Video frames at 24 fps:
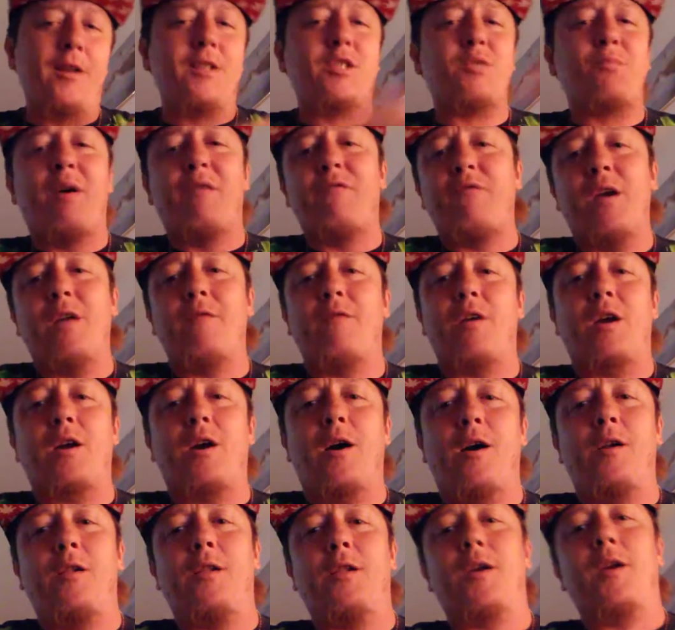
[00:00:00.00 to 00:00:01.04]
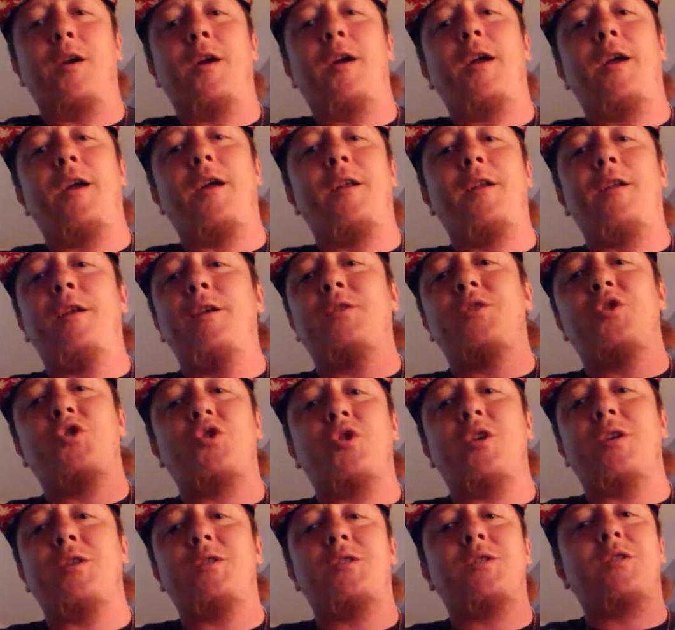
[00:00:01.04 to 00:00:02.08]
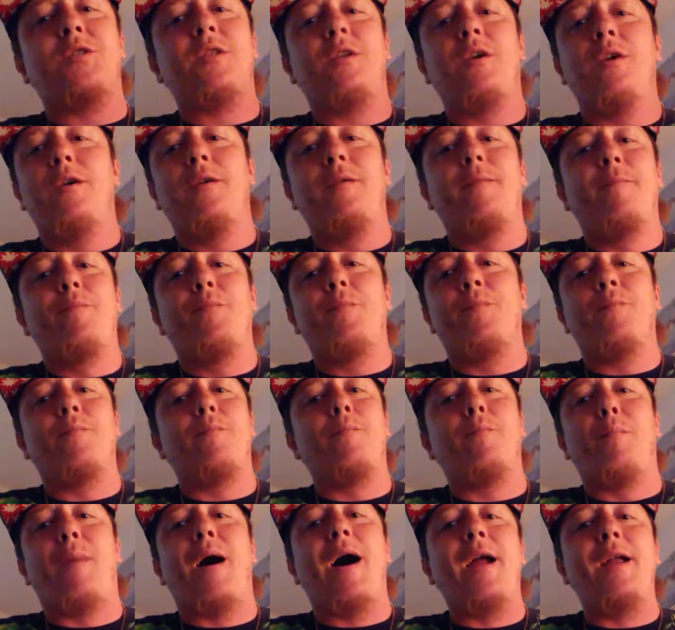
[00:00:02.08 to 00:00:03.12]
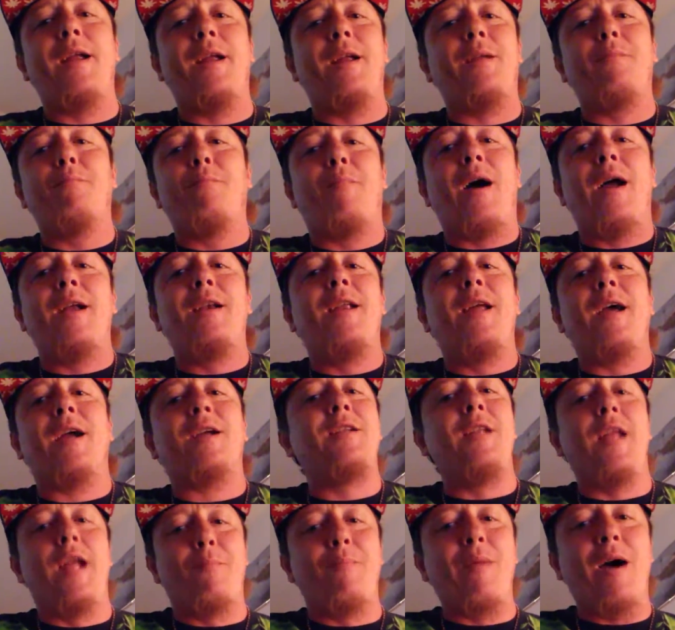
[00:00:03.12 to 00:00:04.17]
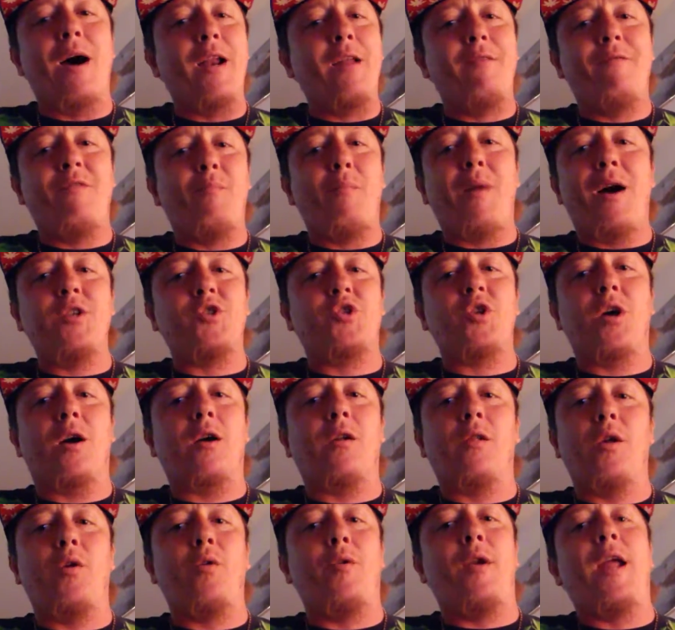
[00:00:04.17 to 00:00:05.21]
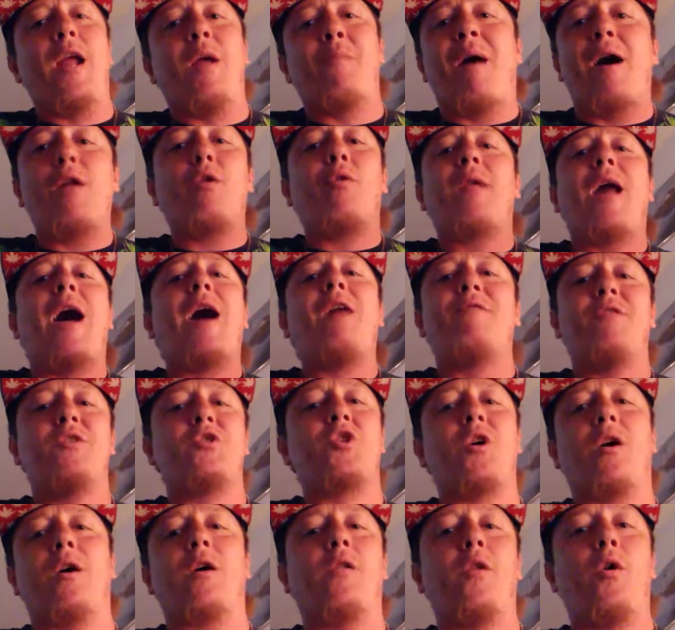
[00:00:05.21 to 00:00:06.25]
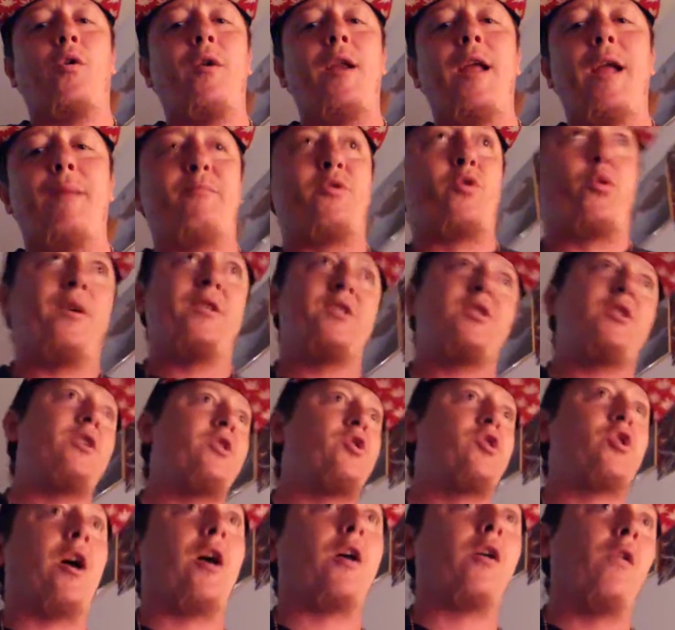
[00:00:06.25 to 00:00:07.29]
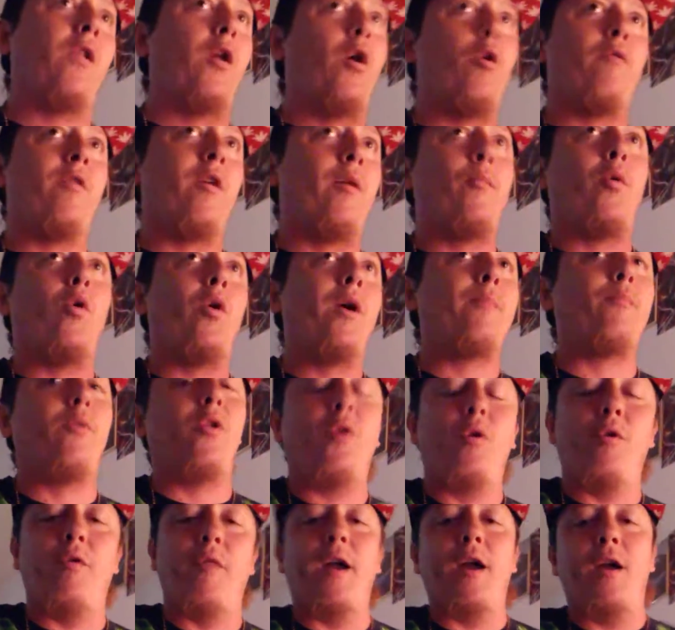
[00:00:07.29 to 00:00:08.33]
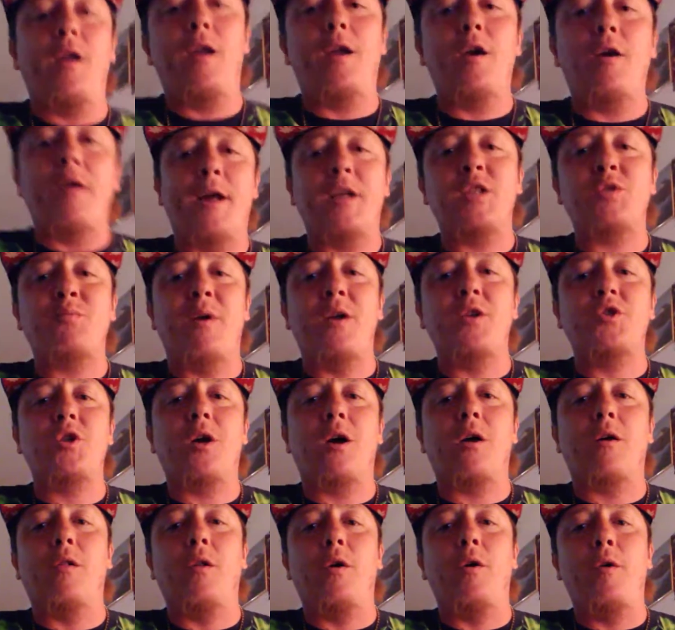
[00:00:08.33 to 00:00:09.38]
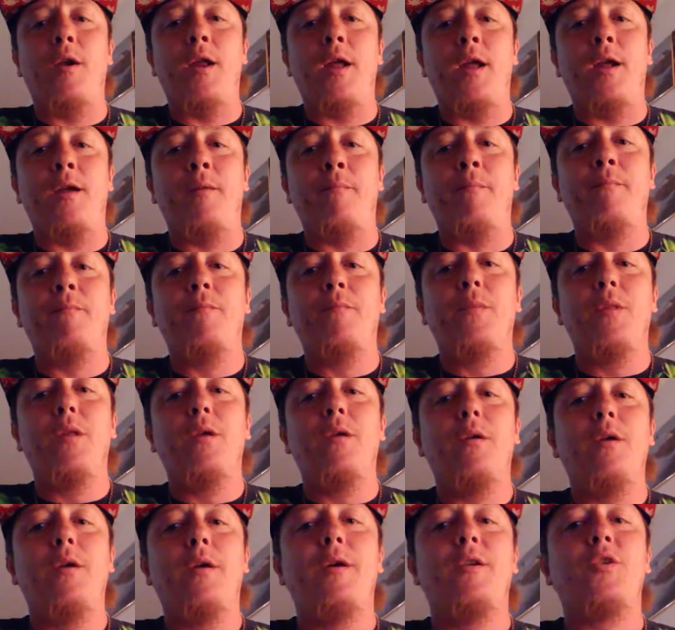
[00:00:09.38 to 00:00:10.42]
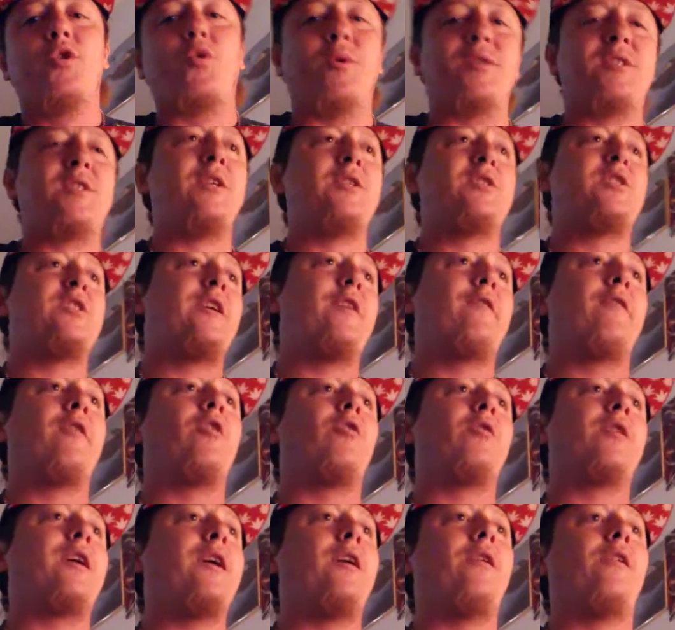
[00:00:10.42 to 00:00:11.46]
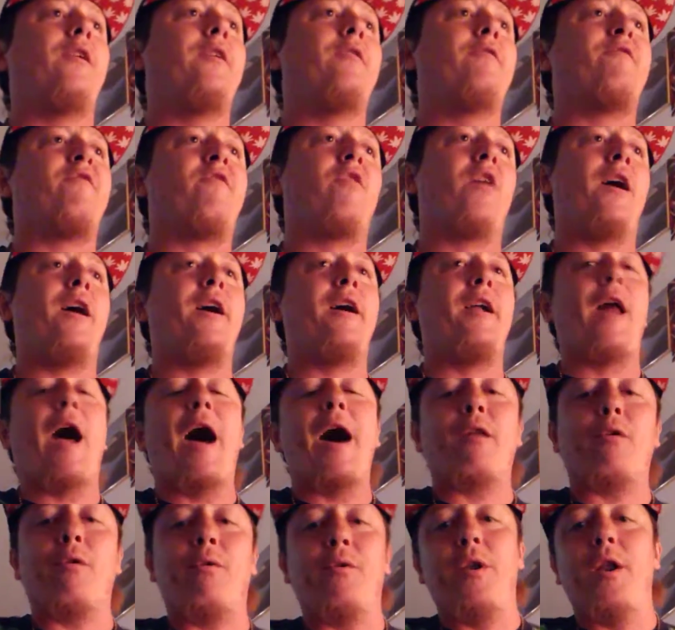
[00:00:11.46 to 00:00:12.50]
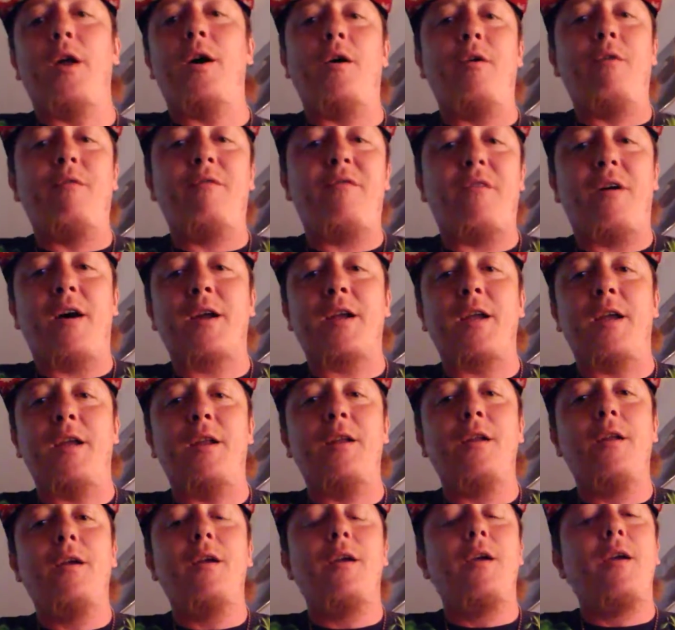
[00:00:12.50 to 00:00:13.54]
It's my favorite color, and it's just... My nickname, not even my Juggalo name. I don't have a Juggalo name. TwiZtiD Juggalo, the boy Blue. There you go. That's my Juggalo name. TwiZtiD Serial Killing Fred. I don't know. Fuck it.